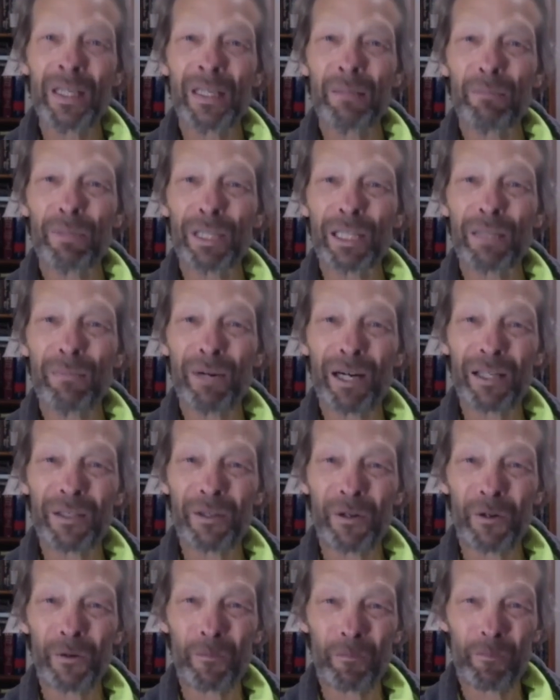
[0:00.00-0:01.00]
But come on
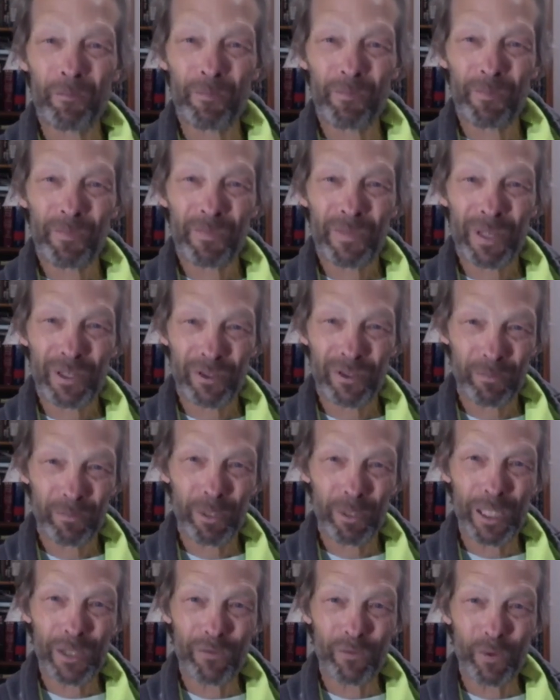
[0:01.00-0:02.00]
home. There's a
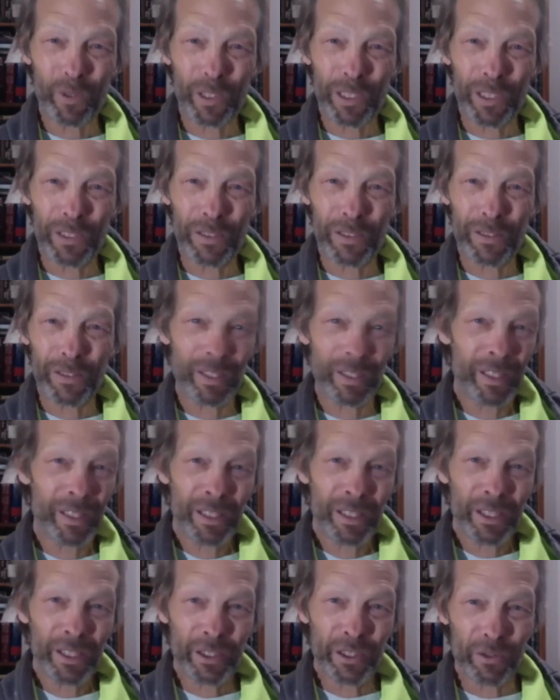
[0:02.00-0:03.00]
place for you.
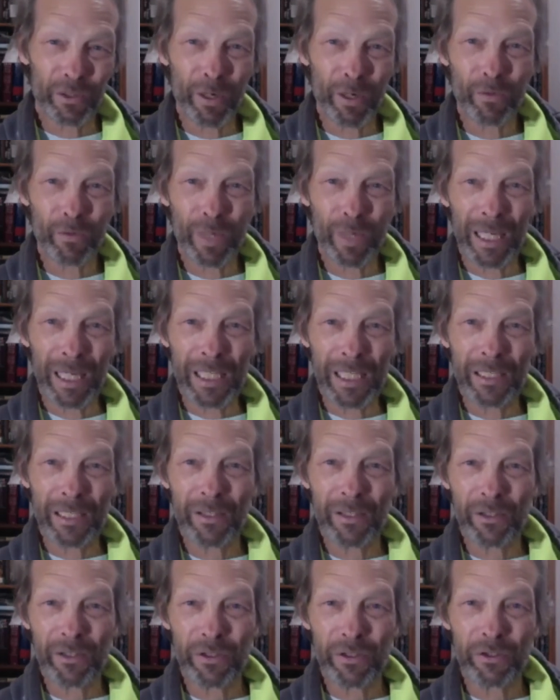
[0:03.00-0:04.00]
Your own way.
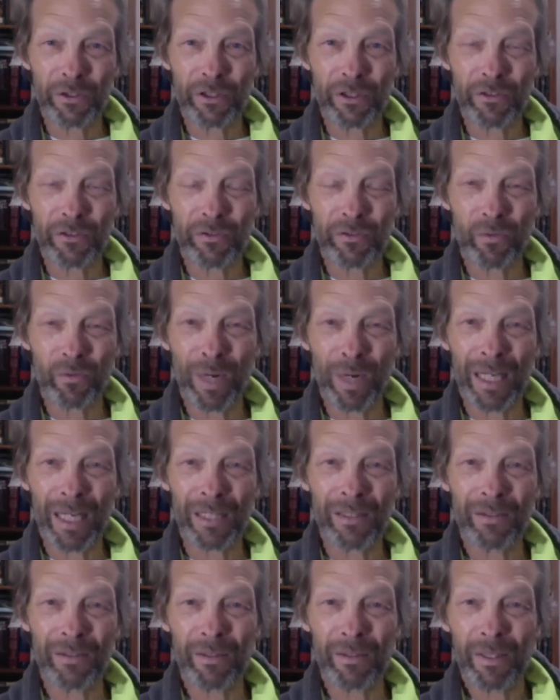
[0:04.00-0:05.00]
You're just
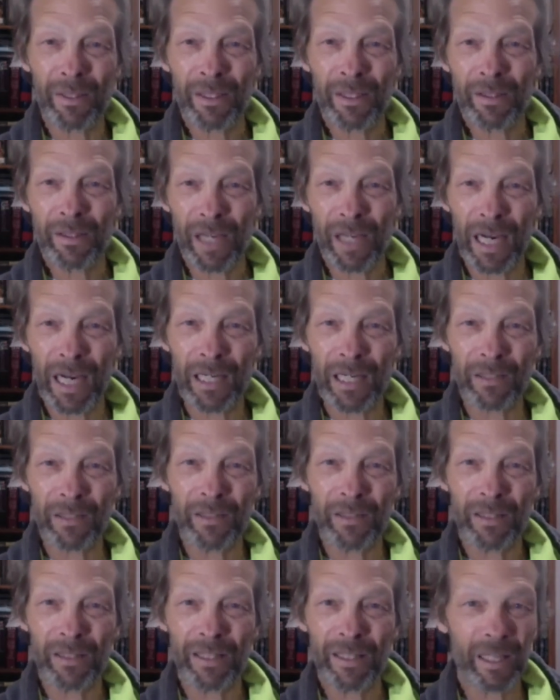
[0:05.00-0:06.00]
wet, tired,
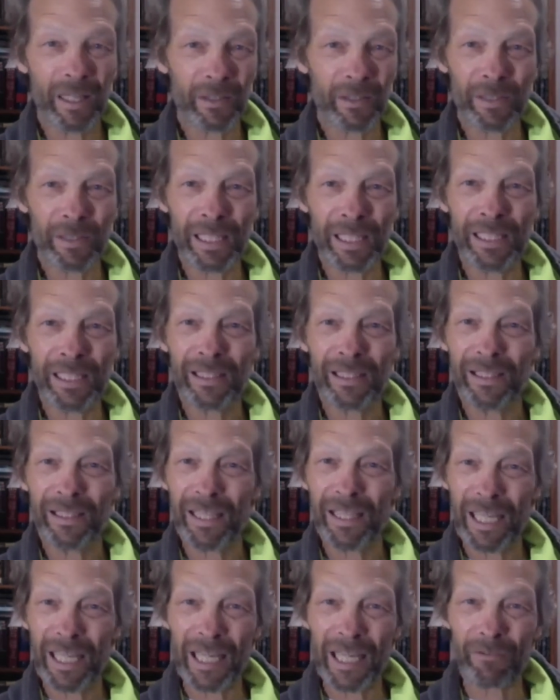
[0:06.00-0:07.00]
hungry,
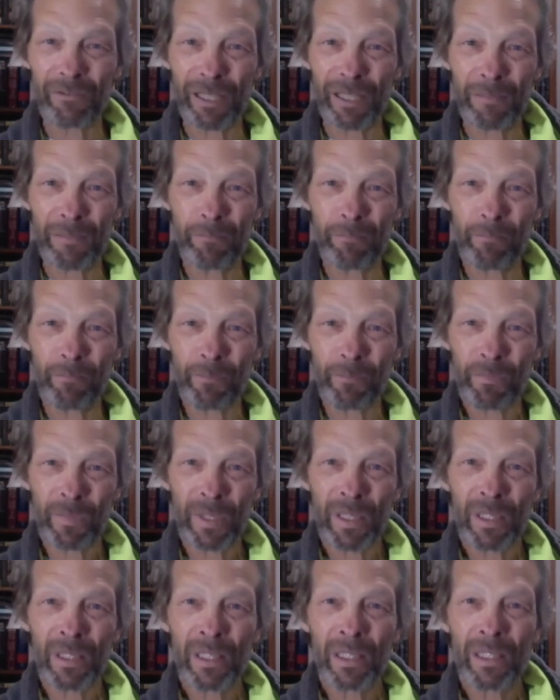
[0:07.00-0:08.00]
and angry.
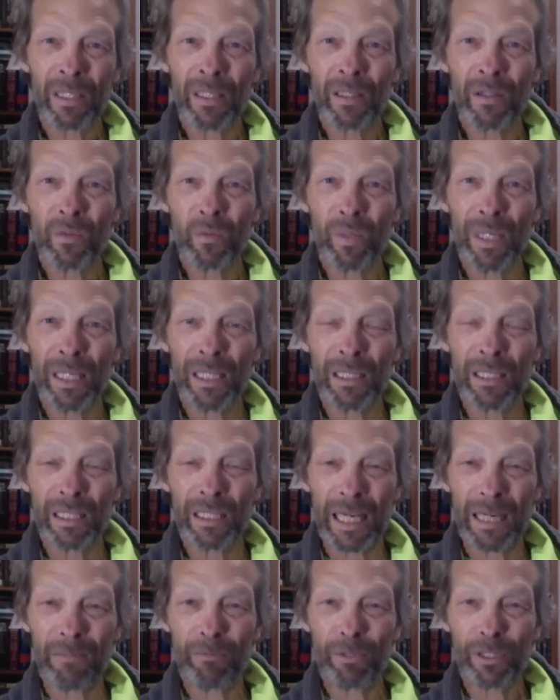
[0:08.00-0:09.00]
When
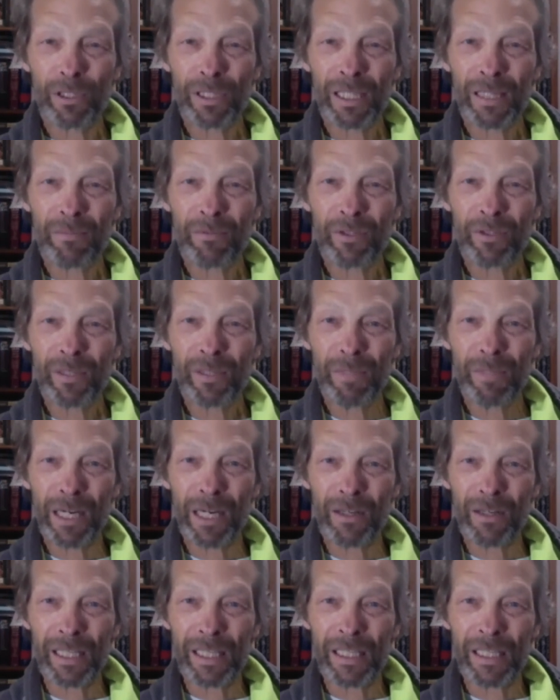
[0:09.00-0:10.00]
Gabriel comes to
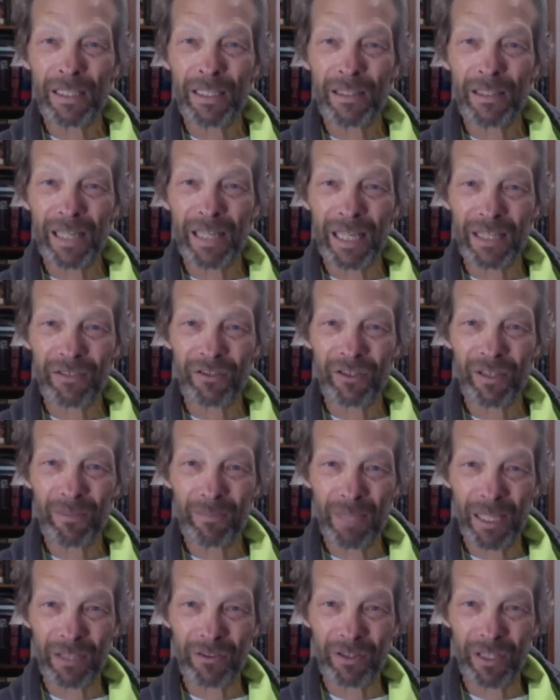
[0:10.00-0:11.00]
Mary, that's the
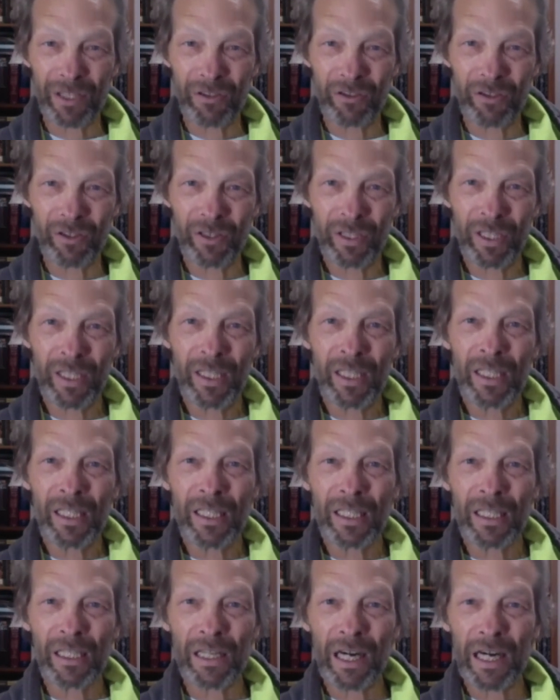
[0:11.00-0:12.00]
message.
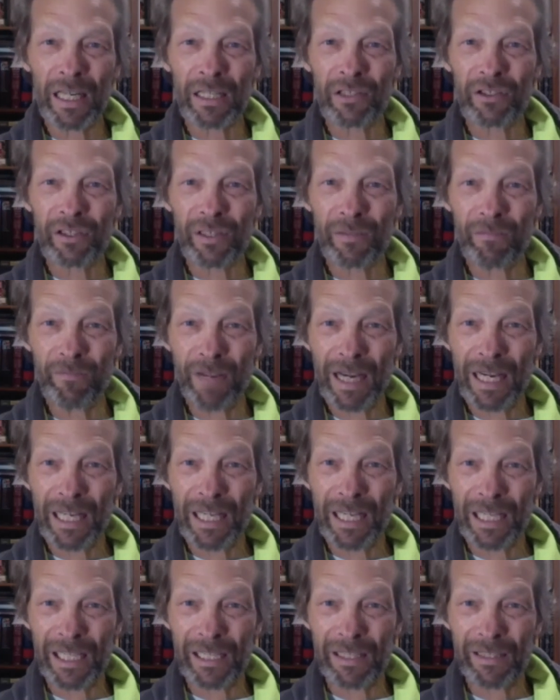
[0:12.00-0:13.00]
God is
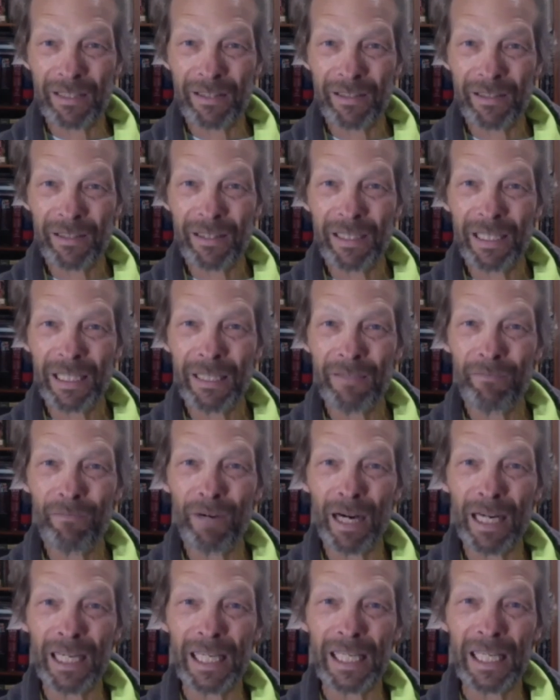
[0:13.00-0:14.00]
invading,
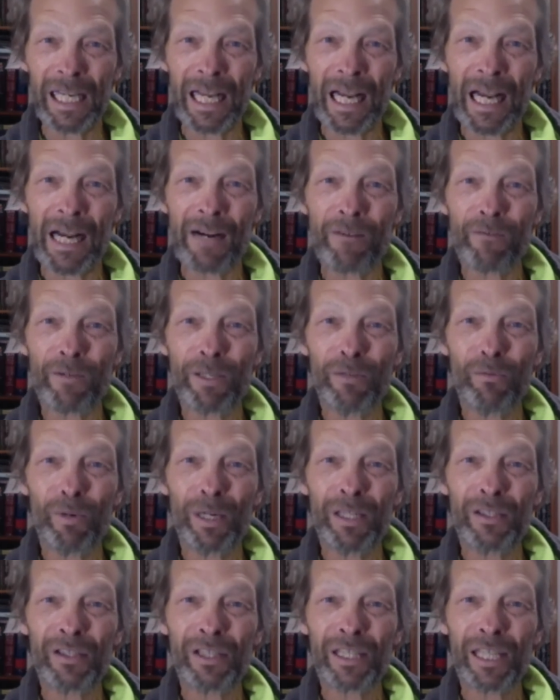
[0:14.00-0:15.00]
inviting
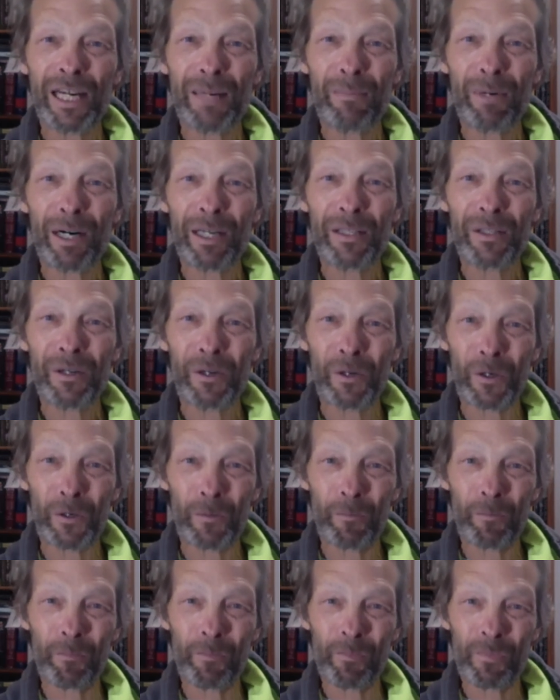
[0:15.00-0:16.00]
everyone to come on home.